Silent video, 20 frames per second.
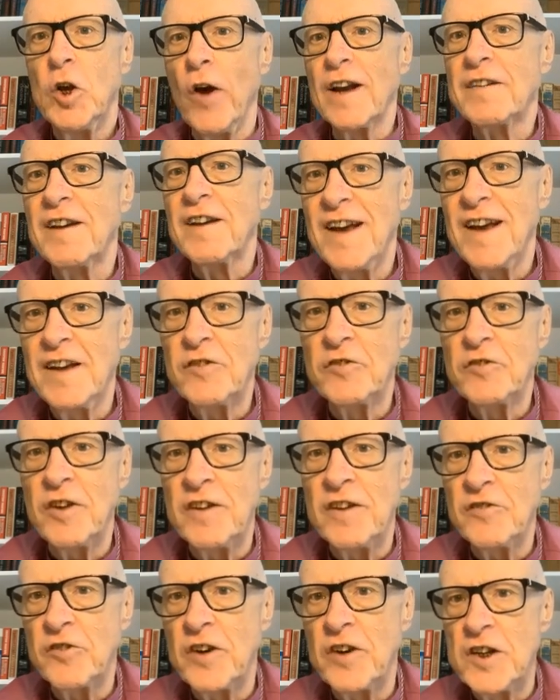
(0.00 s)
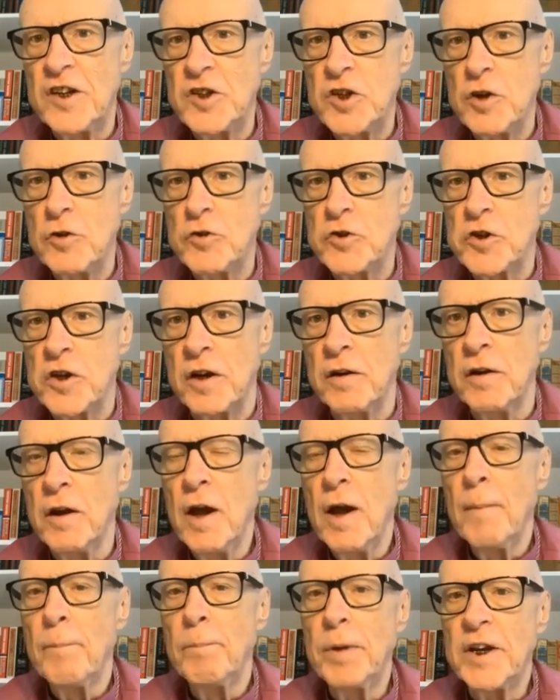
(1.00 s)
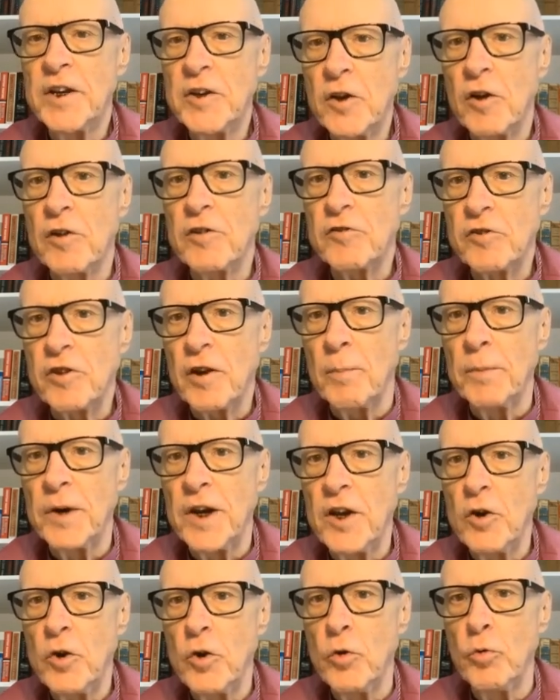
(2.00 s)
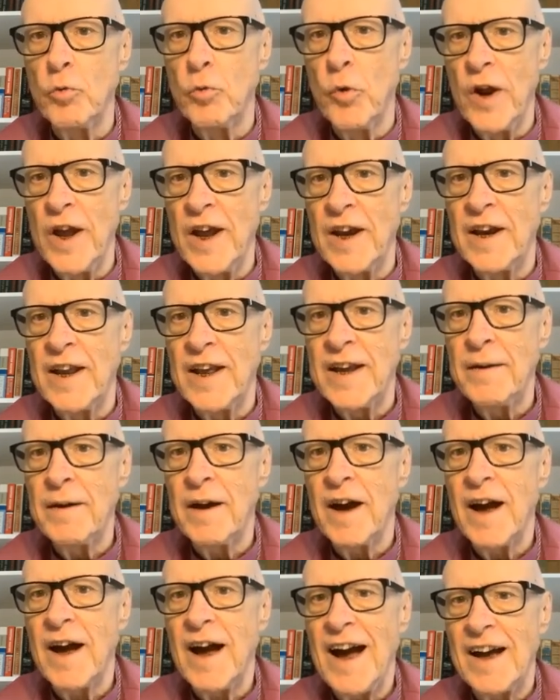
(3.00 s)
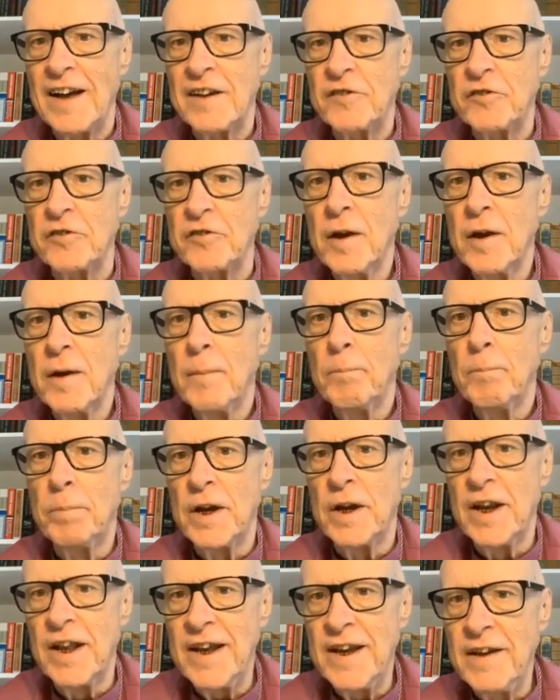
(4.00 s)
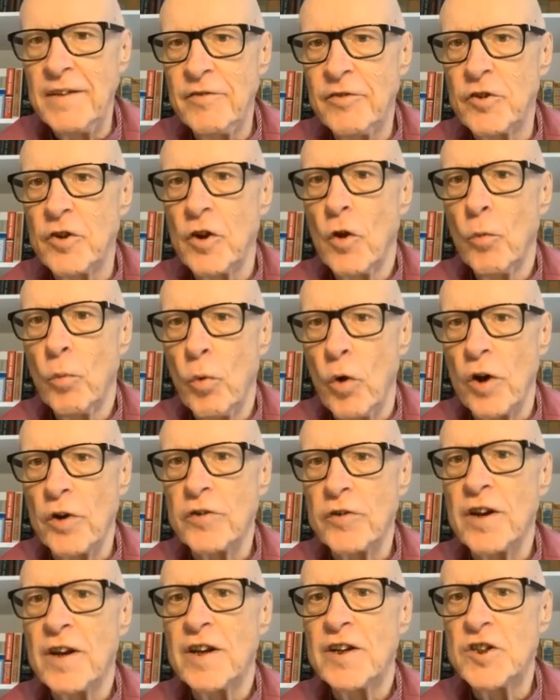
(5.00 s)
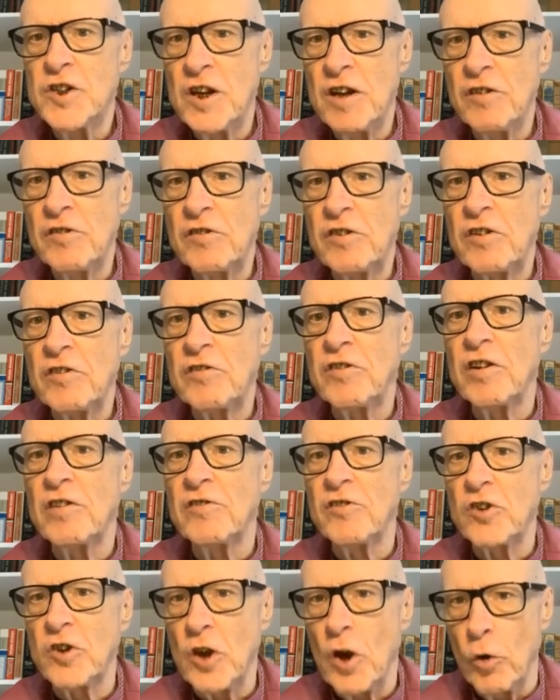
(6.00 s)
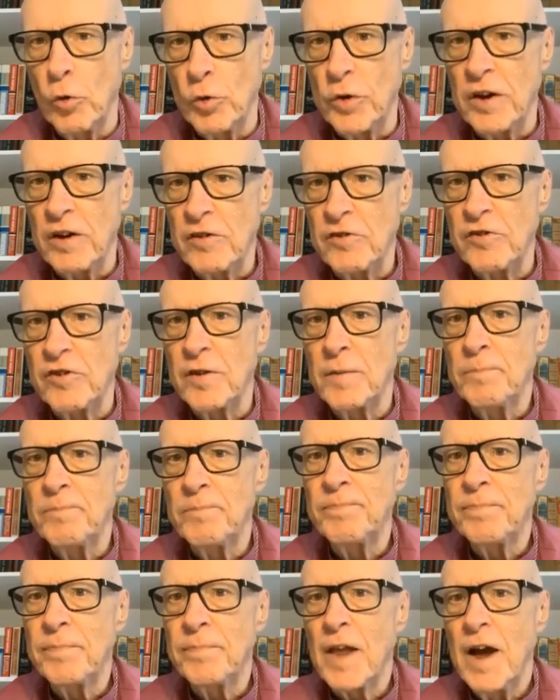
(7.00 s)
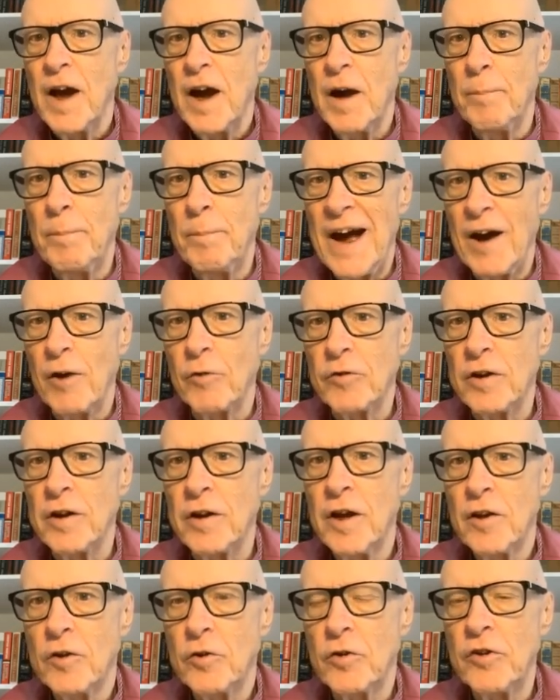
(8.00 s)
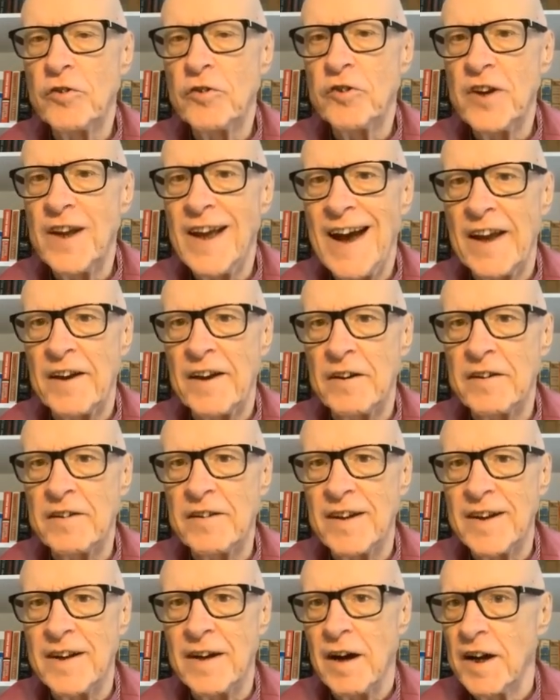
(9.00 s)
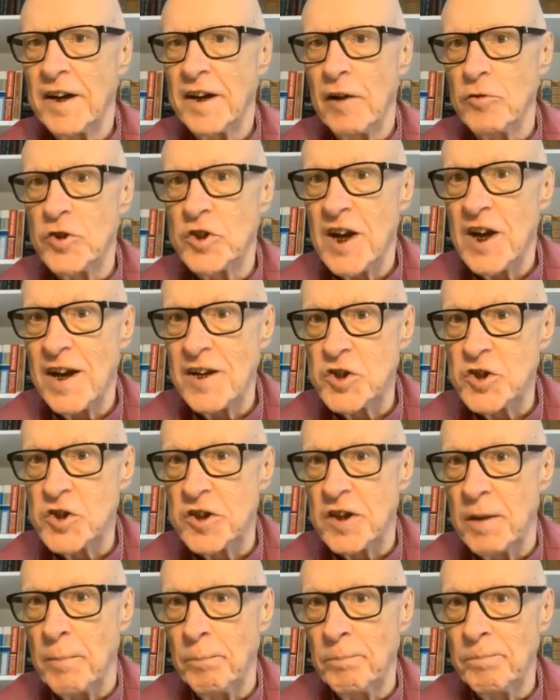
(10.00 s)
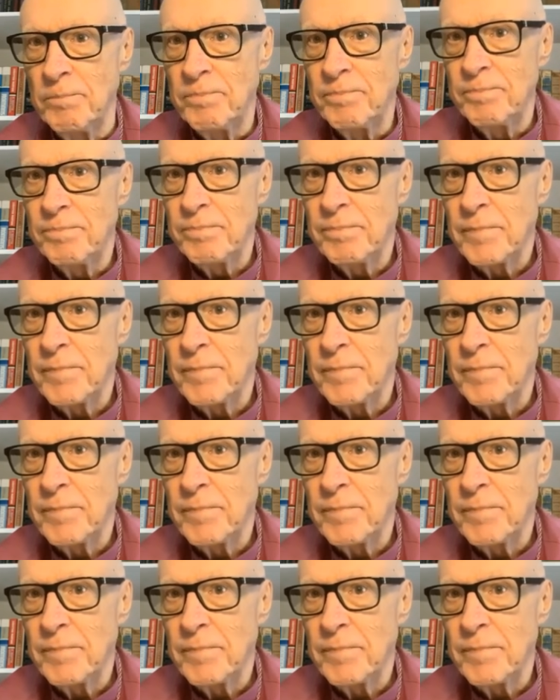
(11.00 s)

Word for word: loyal to his institution, but not somebody who really has believed what Jesus has told us mm. about Christianity. I don't judge,